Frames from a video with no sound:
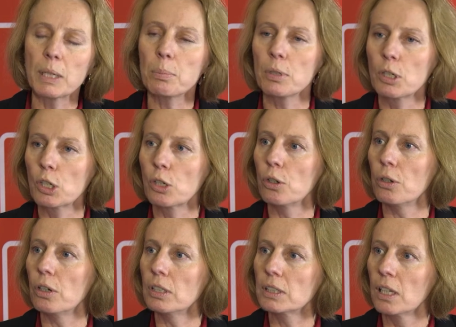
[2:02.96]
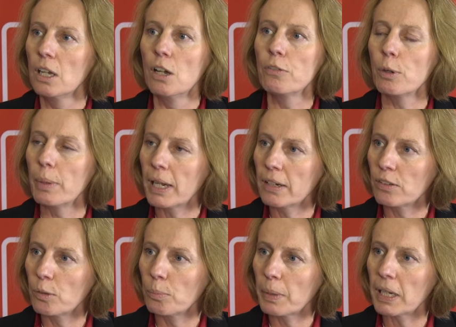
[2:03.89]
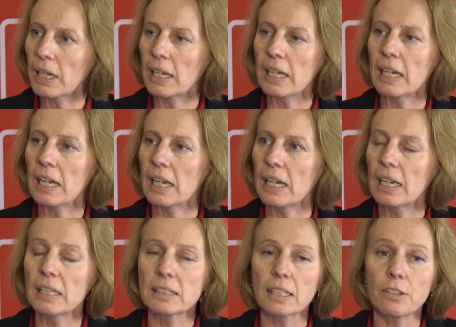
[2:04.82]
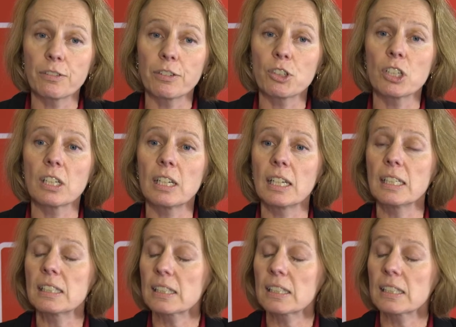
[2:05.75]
people and goods from A to B as efficiently,